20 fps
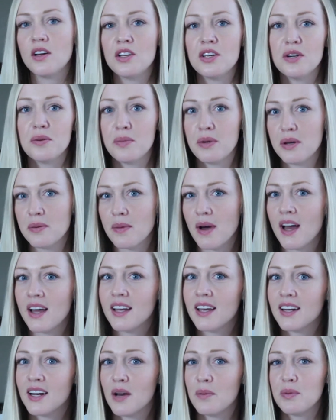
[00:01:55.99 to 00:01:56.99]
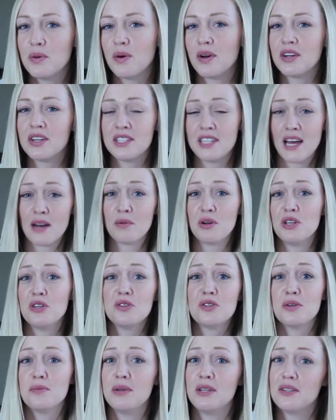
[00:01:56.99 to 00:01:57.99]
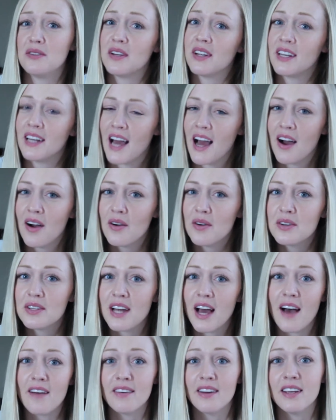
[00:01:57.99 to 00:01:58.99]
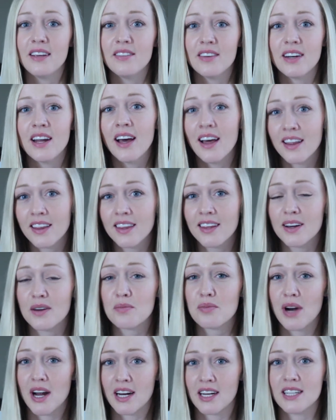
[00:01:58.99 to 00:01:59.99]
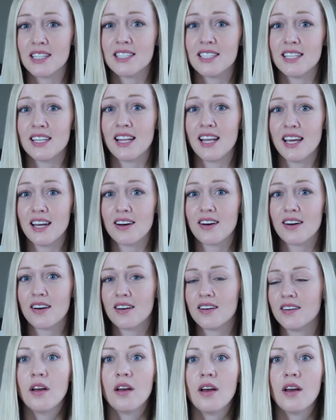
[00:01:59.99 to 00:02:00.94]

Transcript: Your BMI can help you understand what you should be doing now to have an even healthier pregnancy later.